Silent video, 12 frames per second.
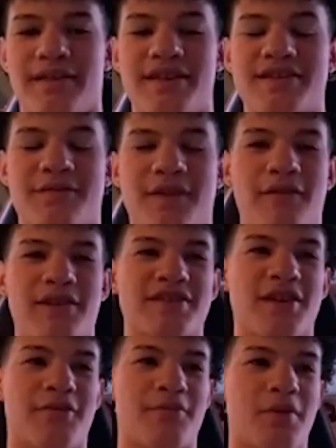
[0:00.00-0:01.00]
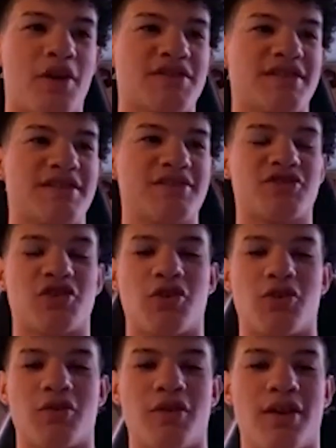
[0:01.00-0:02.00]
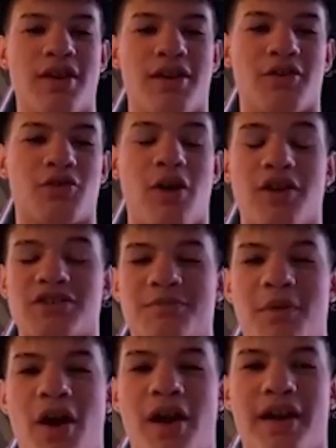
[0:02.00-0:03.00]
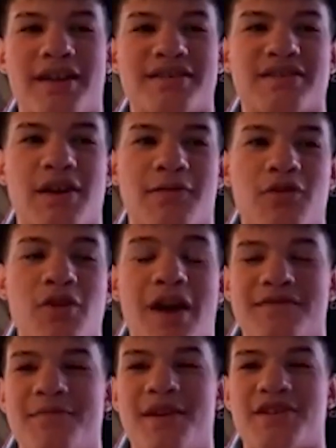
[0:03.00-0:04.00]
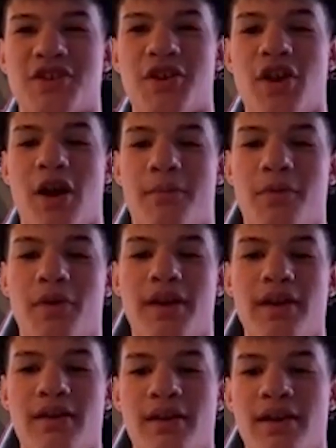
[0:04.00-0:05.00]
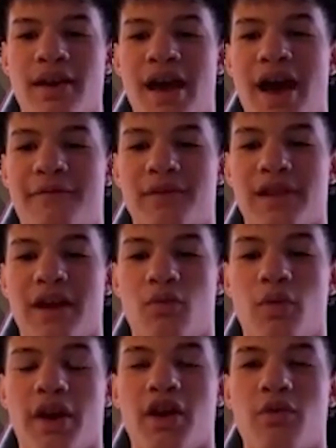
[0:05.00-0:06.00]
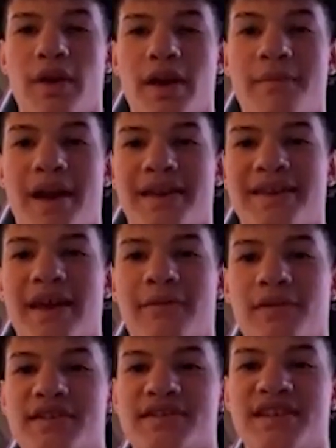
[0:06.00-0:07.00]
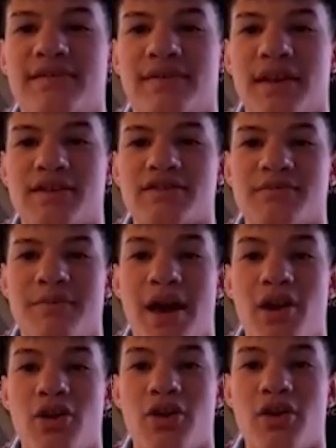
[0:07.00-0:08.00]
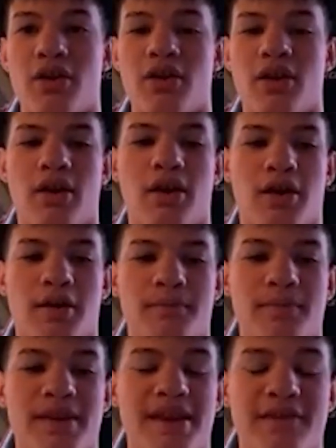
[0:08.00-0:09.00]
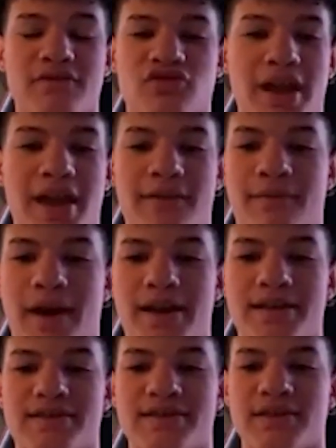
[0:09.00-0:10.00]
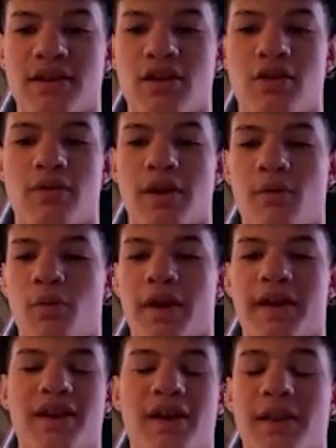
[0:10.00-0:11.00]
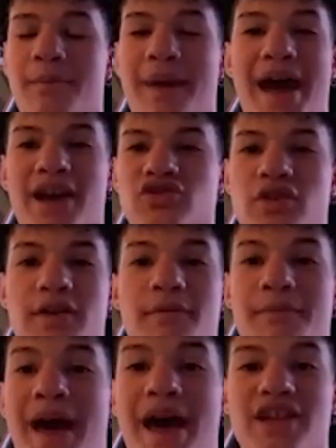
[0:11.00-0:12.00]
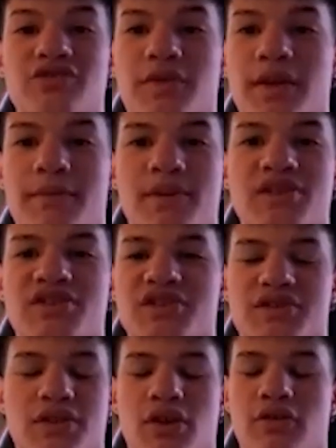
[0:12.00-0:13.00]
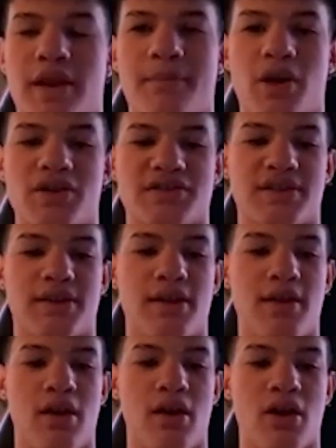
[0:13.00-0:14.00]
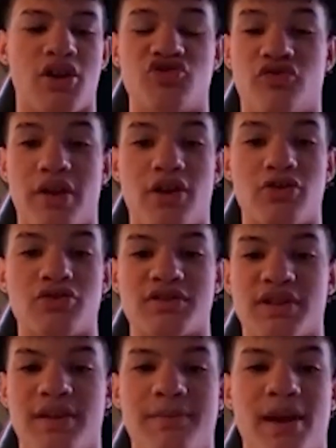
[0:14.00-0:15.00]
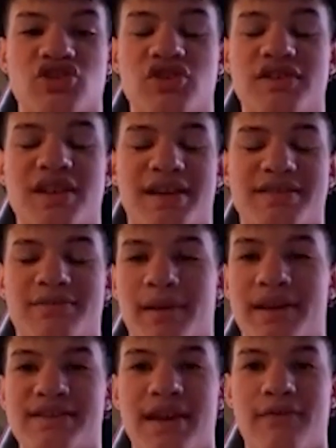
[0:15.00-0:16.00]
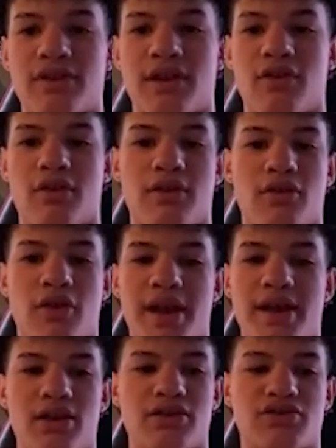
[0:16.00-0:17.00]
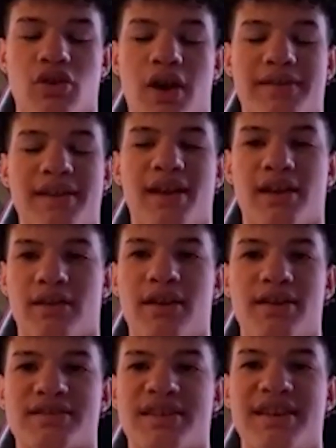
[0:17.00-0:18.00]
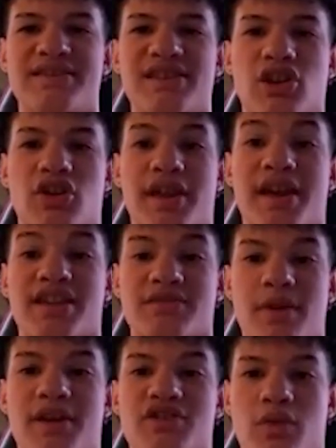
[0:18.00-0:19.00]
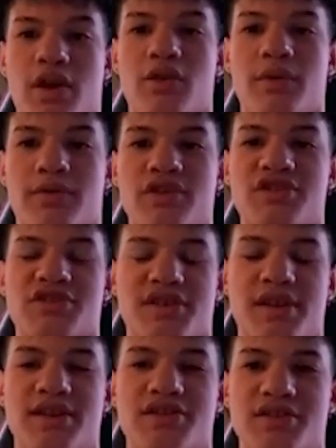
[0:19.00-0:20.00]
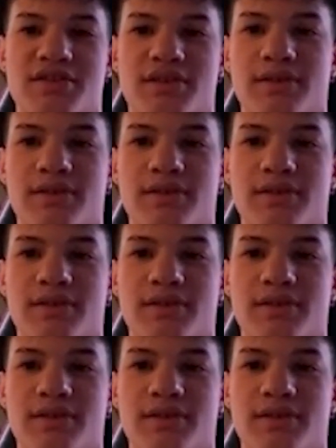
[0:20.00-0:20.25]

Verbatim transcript: He's a very tough person. So throughout sparring and stuff, you have to make sure you're on point. I feel like working with him, I could definitely see things better. Um, he gives great advice. When I'm working on the bags or even pads with him, he's just a great person drills. He makes sure he explains everything great. So I think it's an easy learning experience working with Richardson Hitchens.